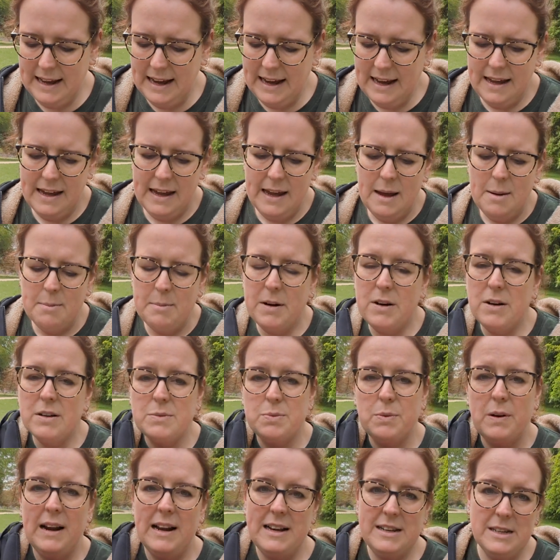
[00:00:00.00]
that, because
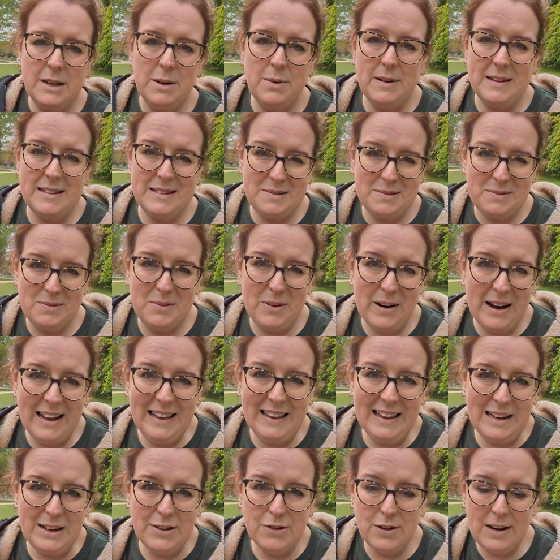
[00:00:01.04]
what I do is quite
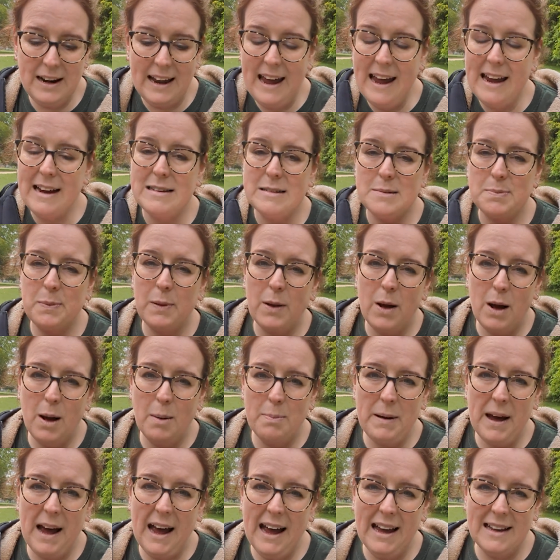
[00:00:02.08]
literally I explore
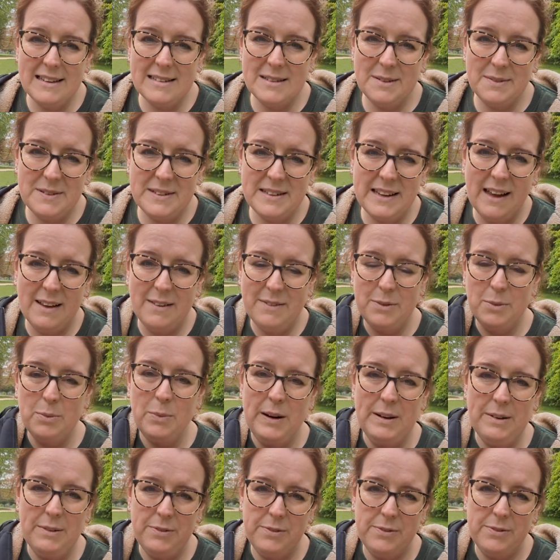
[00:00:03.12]
parts of self
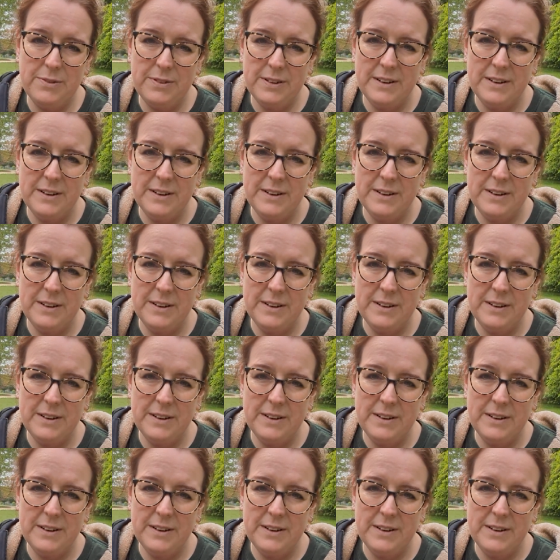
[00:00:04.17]
with